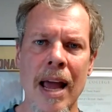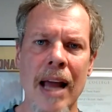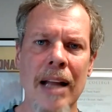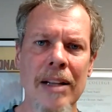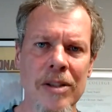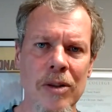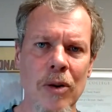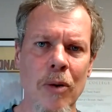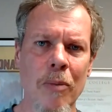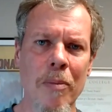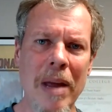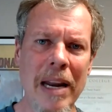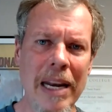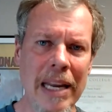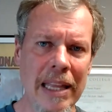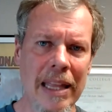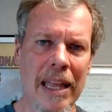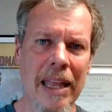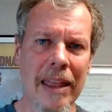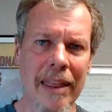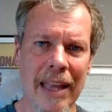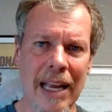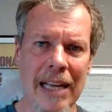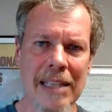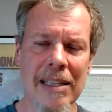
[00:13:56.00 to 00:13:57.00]
and so many of
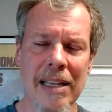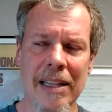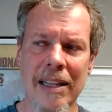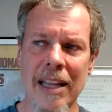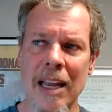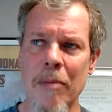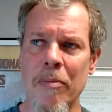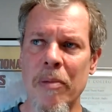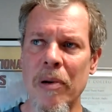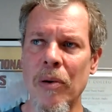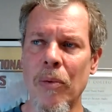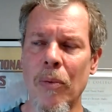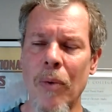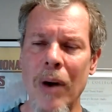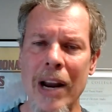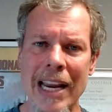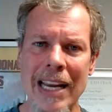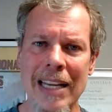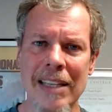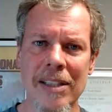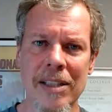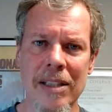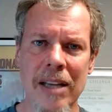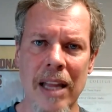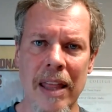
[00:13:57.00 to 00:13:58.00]
the things that they've been
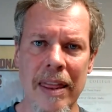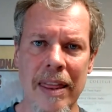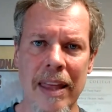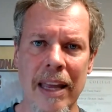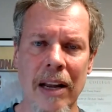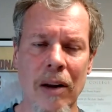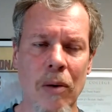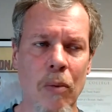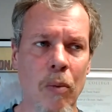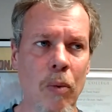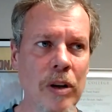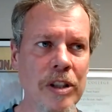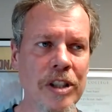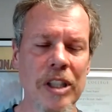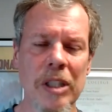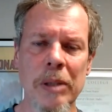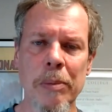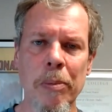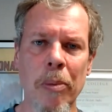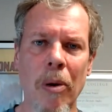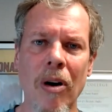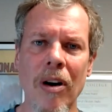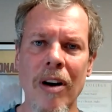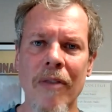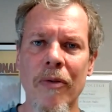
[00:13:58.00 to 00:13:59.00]
raised to think were
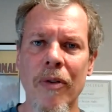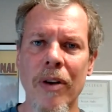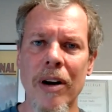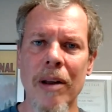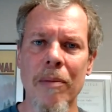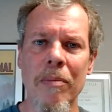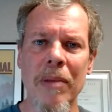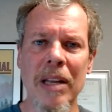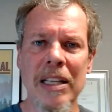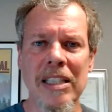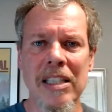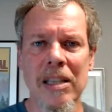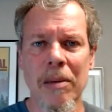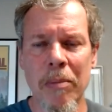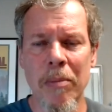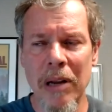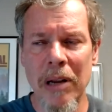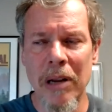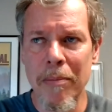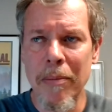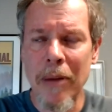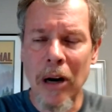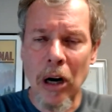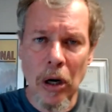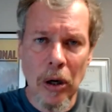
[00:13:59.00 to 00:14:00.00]
just part of what it means to be
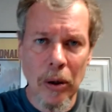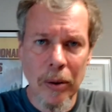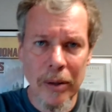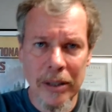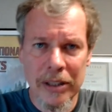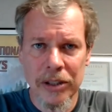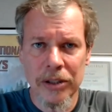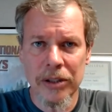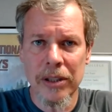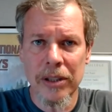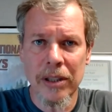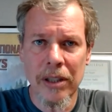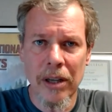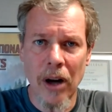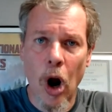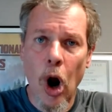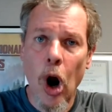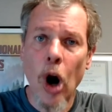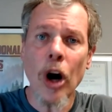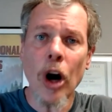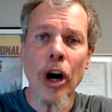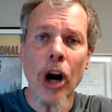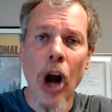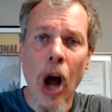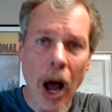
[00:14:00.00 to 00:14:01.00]
a mere Christian
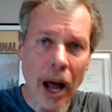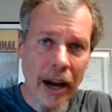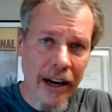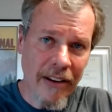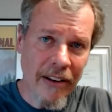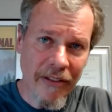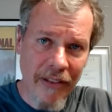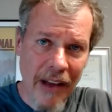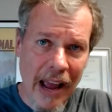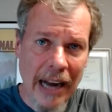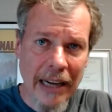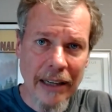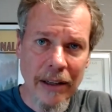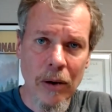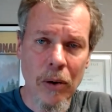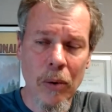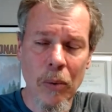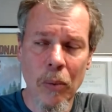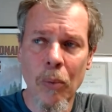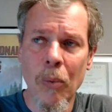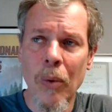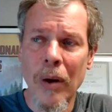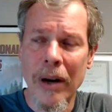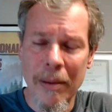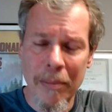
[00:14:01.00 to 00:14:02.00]
are not, in fact,
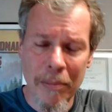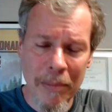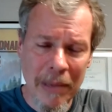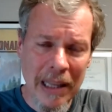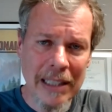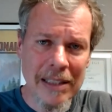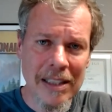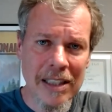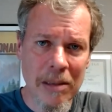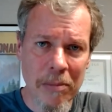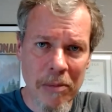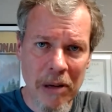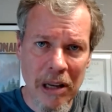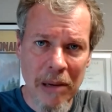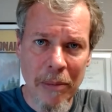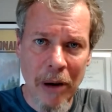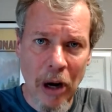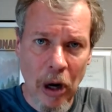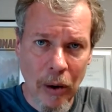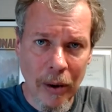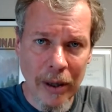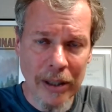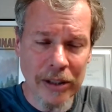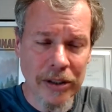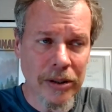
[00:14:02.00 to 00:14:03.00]
what it means to be a
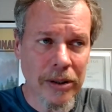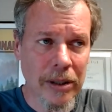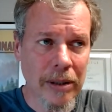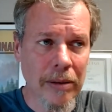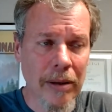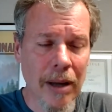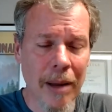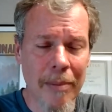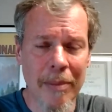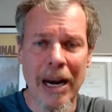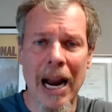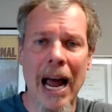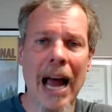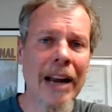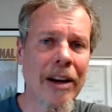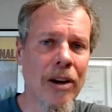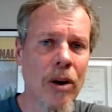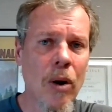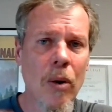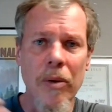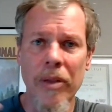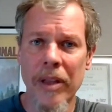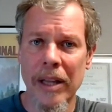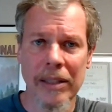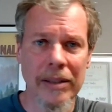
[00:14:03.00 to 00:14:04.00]
mere Christian. I mean, I
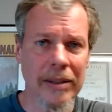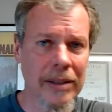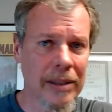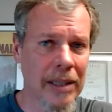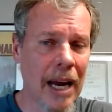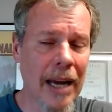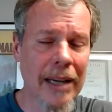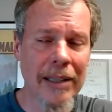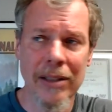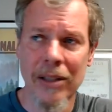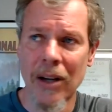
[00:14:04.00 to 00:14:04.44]
know this. I